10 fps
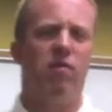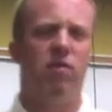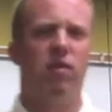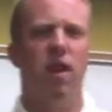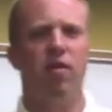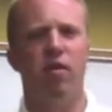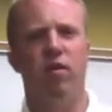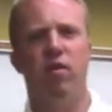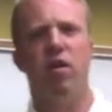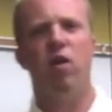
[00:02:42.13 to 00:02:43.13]
together.
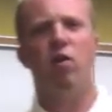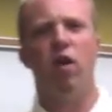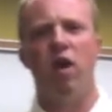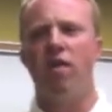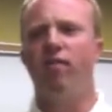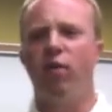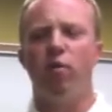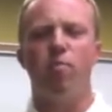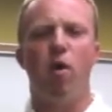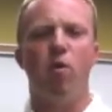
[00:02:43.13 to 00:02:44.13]
You know, even though
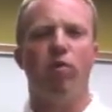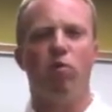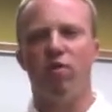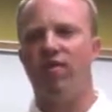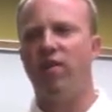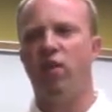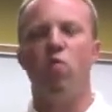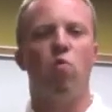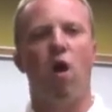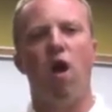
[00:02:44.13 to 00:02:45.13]
they're both sort of in the
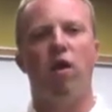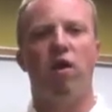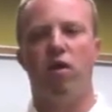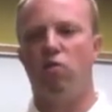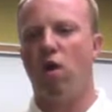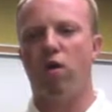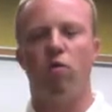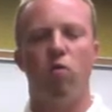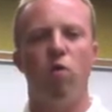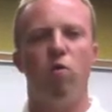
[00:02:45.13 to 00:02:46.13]
rock
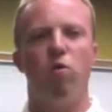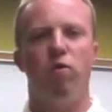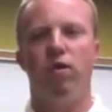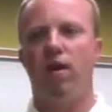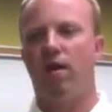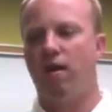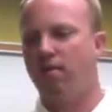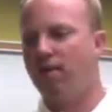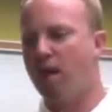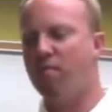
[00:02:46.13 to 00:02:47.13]
and roll
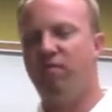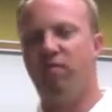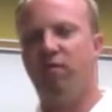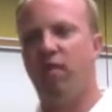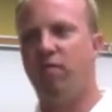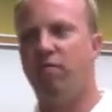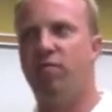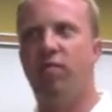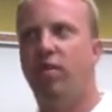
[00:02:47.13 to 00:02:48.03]
type of